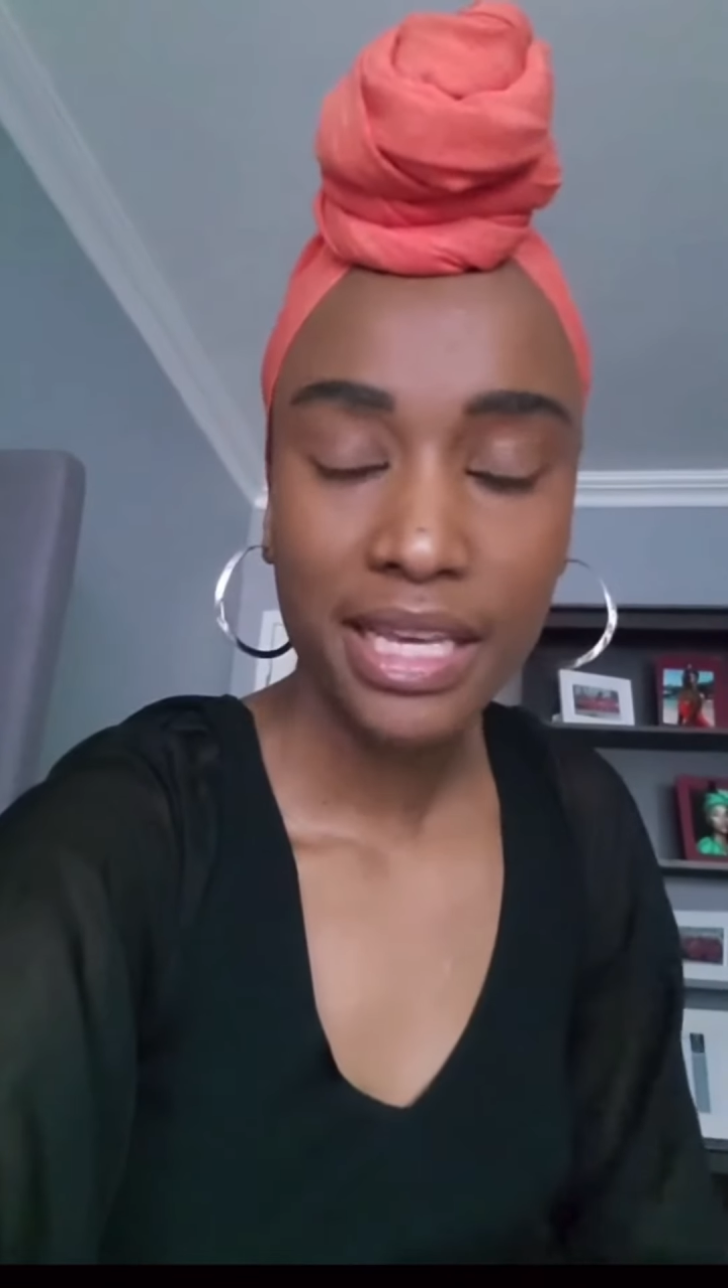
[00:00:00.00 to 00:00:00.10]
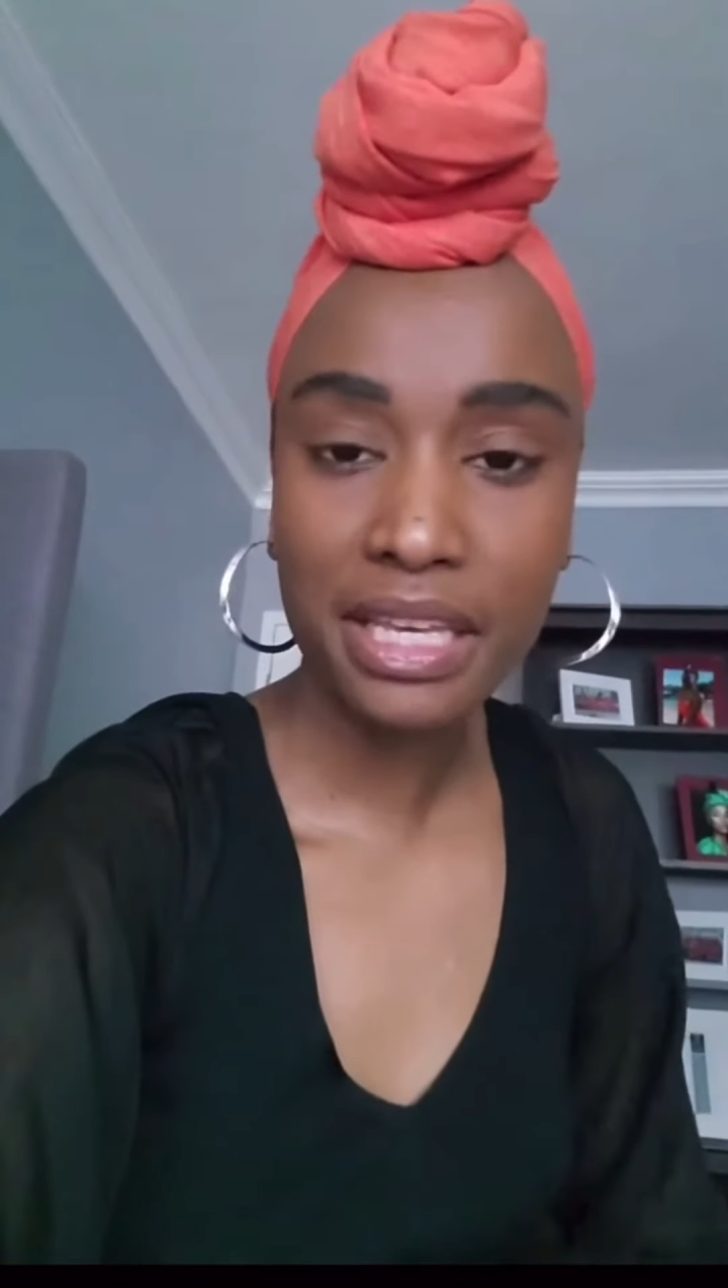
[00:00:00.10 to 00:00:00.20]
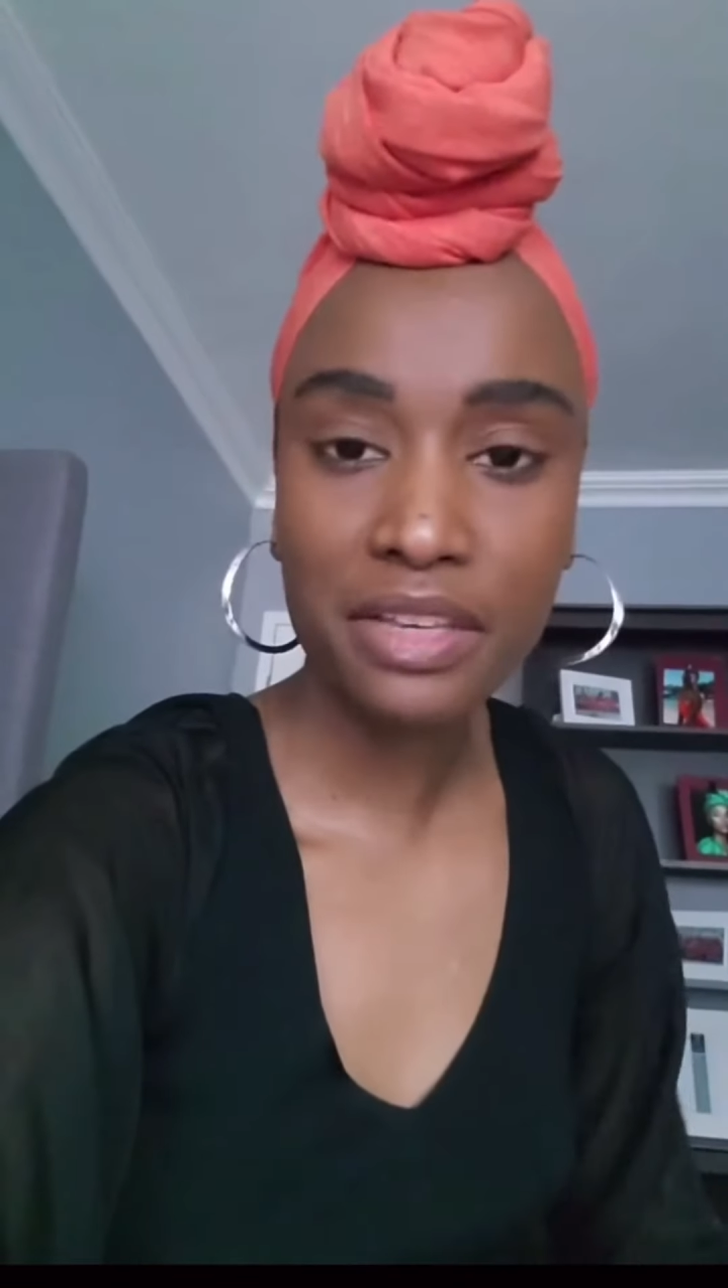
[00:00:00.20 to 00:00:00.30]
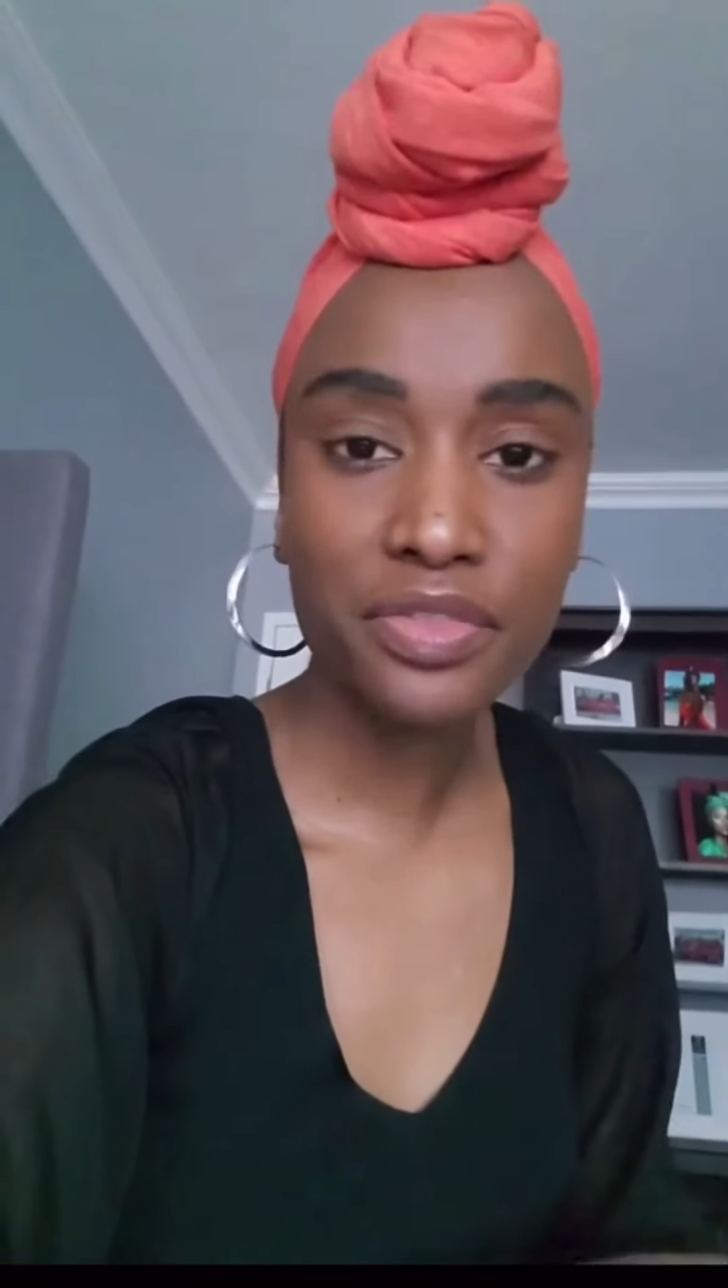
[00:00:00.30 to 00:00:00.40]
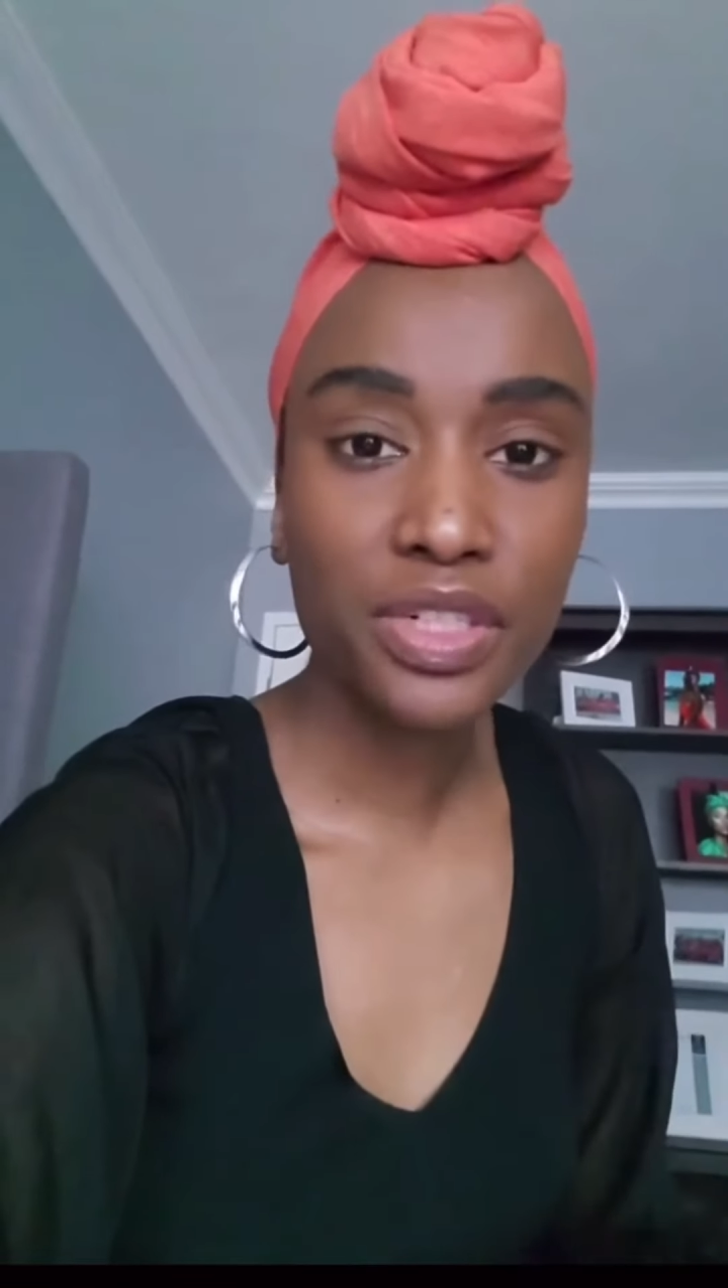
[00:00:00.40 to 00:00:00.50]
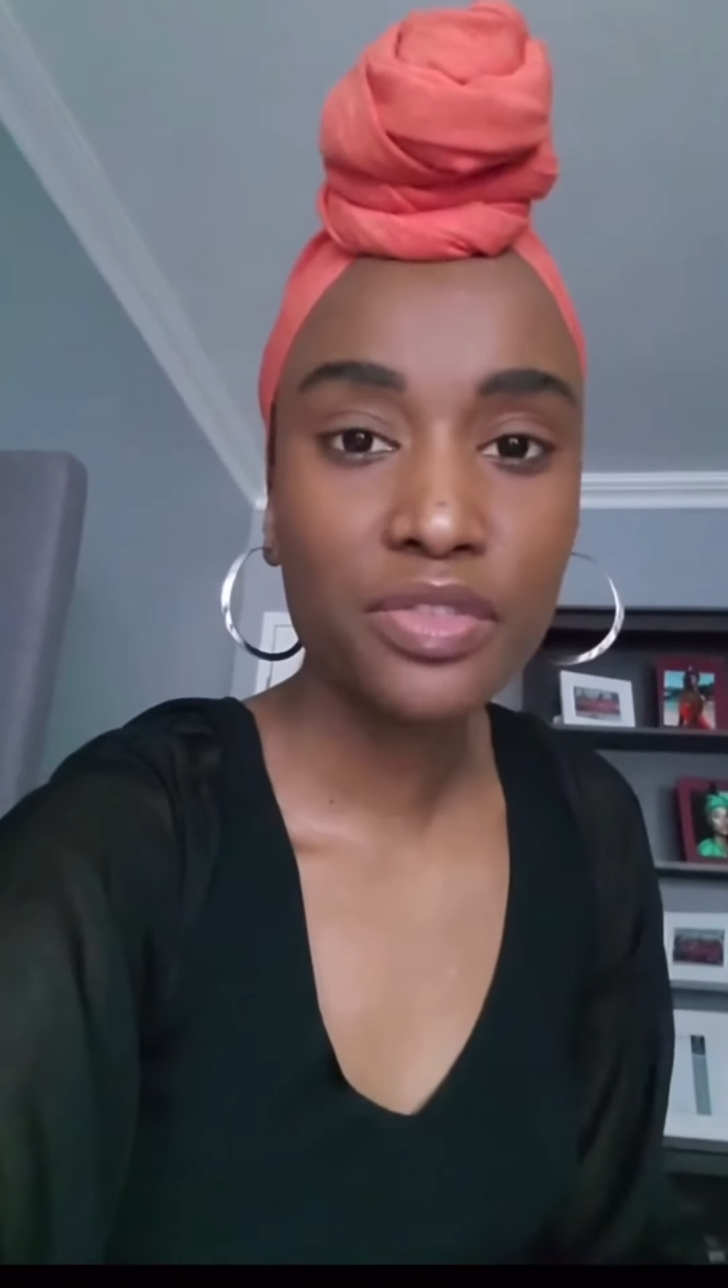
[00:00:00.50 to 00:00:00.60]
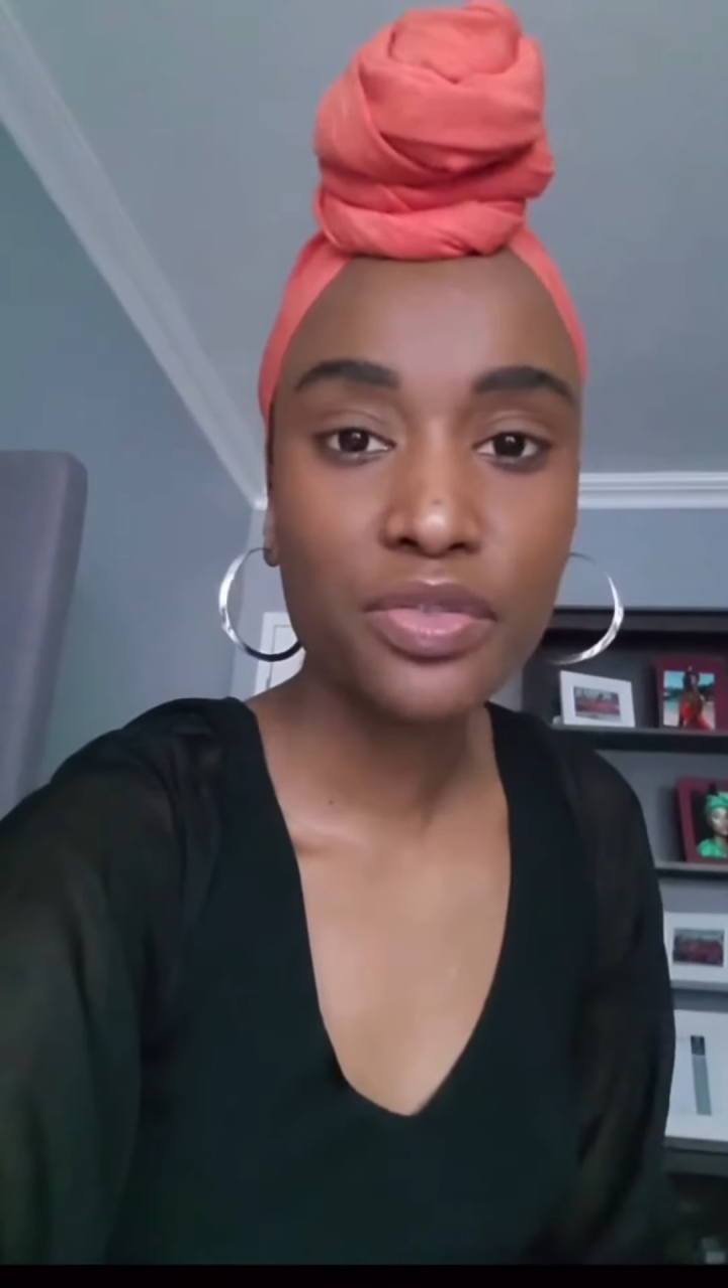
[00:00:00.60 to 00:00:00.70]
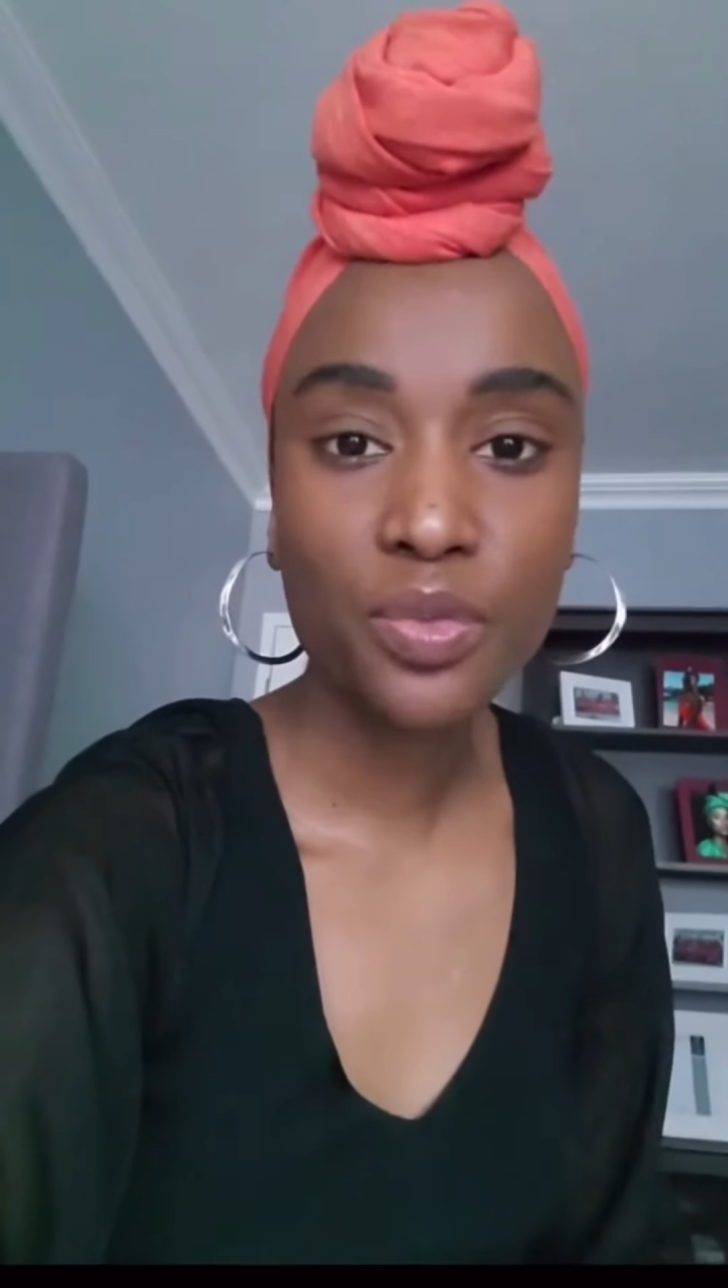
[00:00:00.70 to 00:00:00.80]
even if